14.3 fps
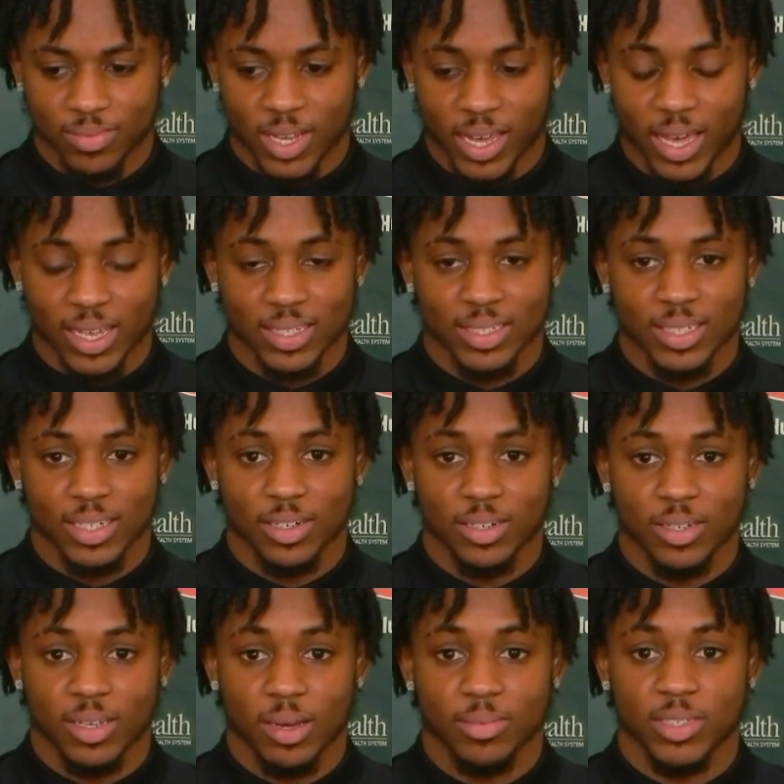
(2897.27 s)
Like I said
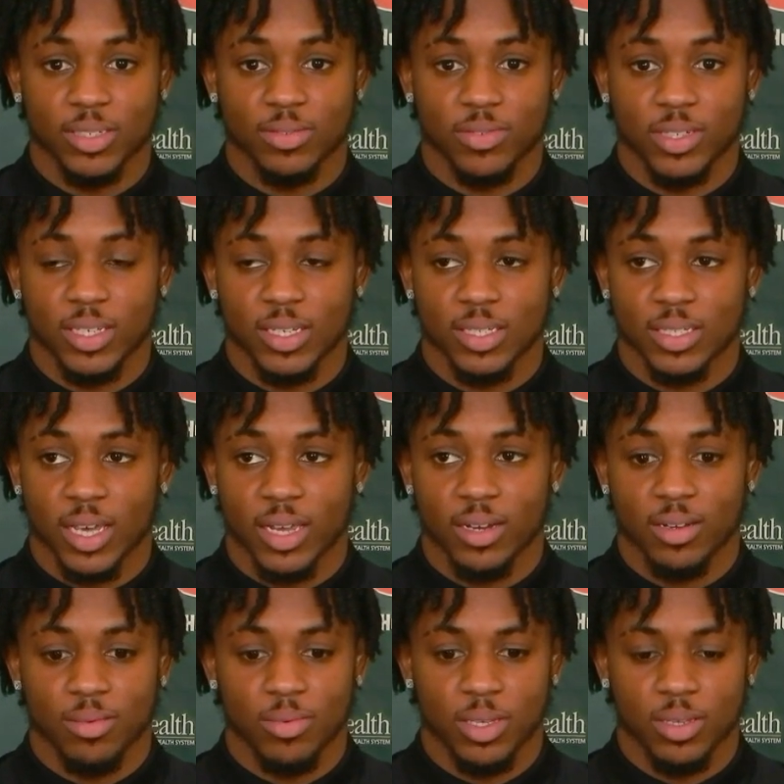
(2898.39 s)
earlier, I'm just really
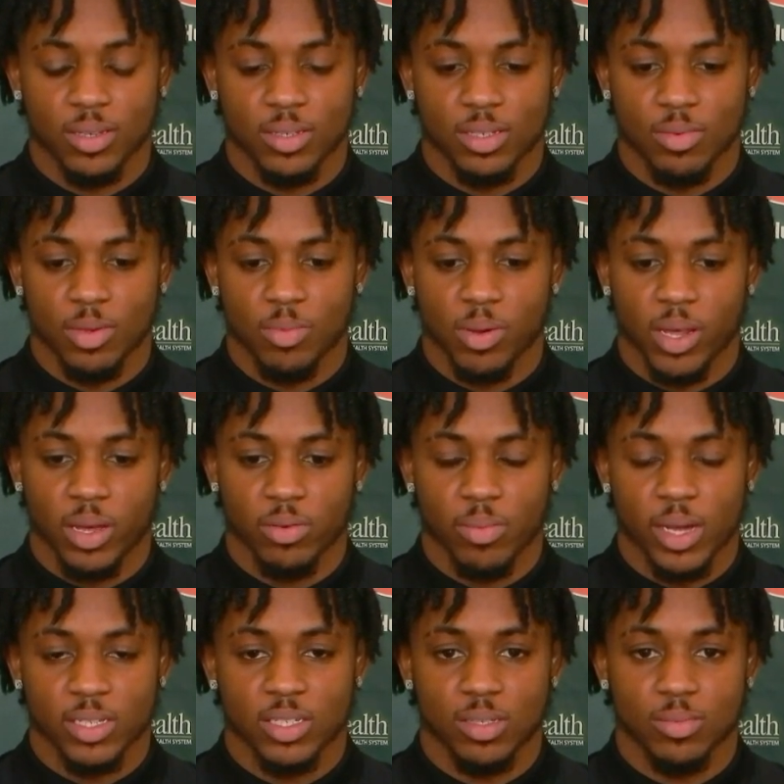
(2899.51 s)
excited to be playing with
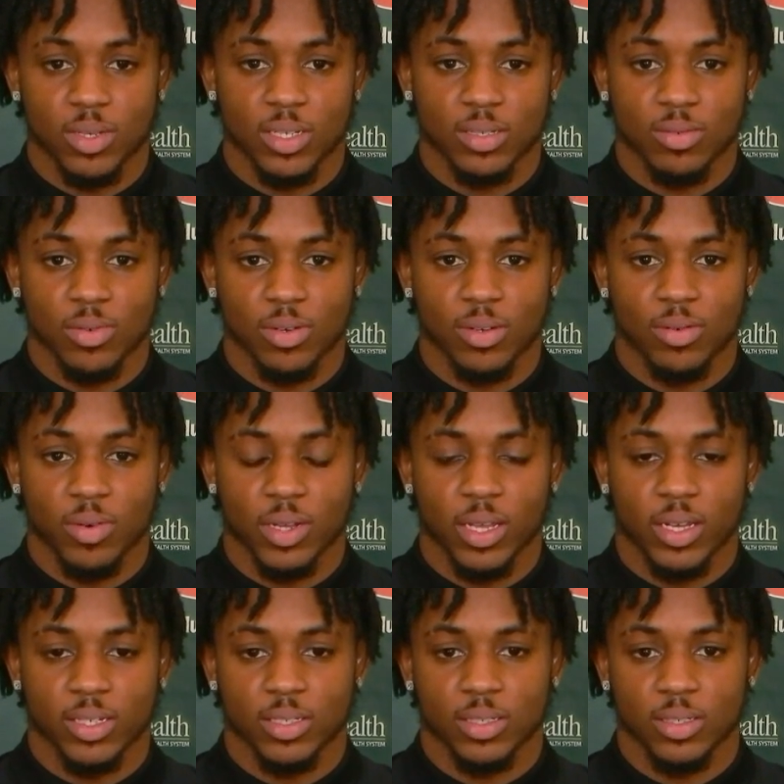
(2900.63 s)
my teammates one
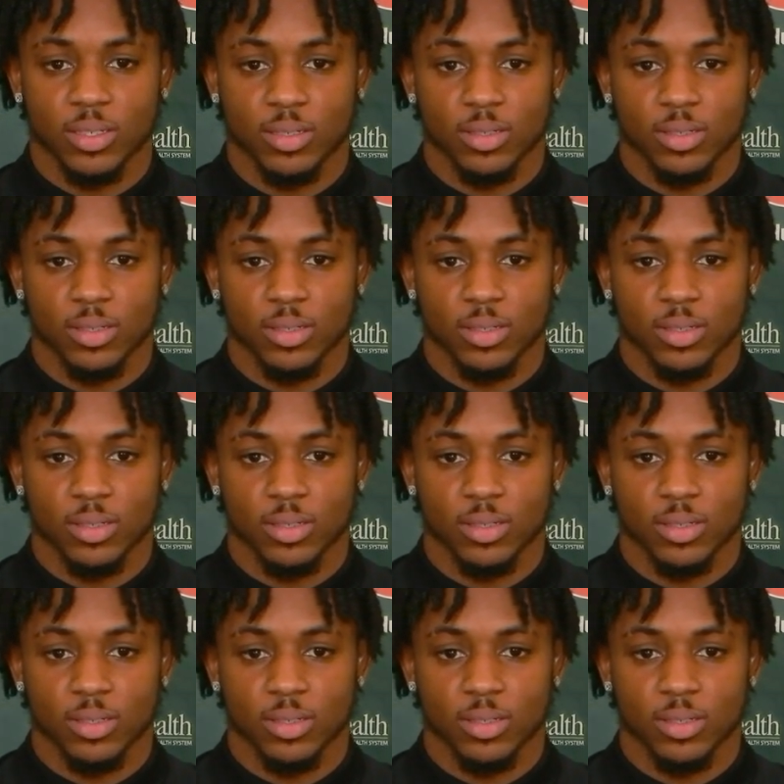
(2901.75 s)
last year.